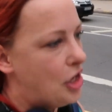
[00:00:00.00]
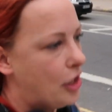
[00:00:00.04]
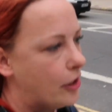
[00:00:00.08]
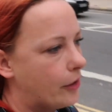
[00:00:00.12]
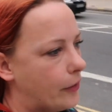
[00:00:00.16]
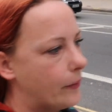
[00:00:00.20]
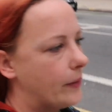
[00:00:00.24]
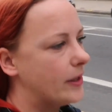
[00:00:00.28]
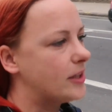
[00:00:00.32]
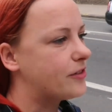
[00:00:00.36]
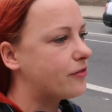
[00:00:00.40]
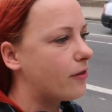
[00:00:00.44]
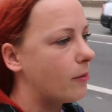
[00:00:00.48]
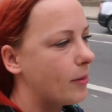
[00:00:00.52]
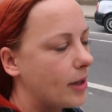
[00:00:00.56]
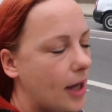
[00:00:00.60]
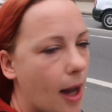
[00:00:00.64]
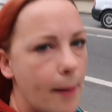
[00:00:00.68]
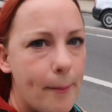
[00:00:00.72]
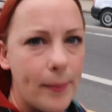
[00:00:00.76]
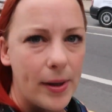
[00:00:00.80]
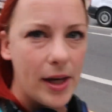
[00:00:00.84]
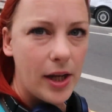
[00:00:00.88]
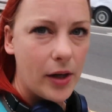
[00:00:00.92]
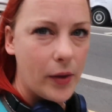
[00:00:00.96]
who is from a
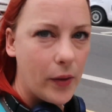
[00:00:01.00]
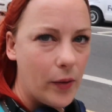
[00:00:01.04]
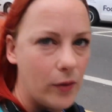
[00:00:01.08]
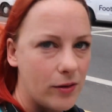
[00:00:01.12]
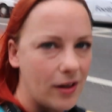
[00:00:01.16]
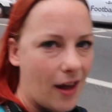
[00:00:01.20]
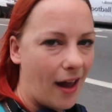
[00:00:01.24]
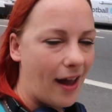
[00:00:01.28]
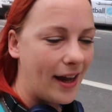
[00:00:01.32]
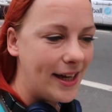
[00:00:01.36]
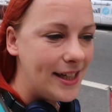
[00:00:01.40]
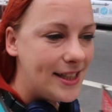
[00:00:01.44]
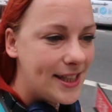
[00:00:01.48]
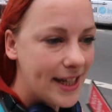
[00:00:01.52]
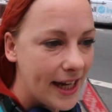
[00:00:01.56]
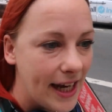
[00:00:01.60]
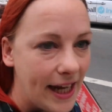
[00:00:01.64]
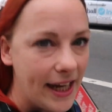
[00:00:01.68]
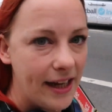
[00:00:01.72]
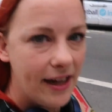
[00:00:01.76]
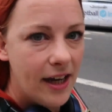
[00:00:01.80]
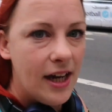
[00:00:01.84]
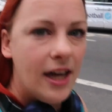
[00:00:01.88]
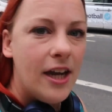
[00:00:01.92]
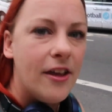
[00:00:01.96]
company called
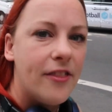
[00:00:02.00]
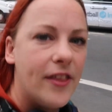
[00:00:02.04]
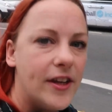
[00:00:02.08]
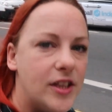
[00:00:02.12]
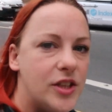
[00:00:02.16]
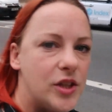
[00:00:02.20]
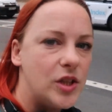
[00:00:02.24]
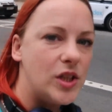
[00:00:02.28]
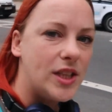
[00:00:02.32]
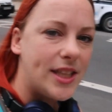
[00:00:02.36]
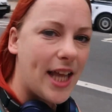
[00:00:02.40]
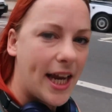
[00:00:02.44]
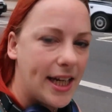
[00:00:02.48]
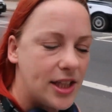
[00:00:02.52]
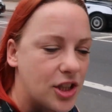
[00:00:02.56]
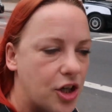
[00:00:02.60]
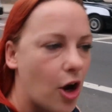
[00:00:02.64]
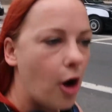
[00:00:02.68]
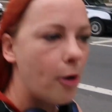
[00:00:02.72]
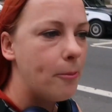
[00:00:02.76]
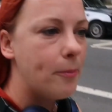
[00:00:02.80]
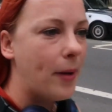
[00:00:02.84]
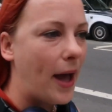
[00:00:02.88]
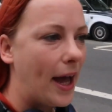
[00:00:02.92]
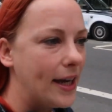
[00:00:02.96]
ID that do stage
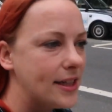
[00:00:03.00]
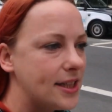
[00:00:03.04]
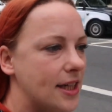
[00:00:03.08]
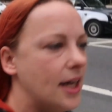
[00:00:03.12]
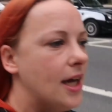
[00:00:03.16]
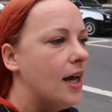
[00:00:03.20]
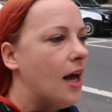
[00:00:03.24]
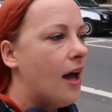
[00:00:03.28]
combat.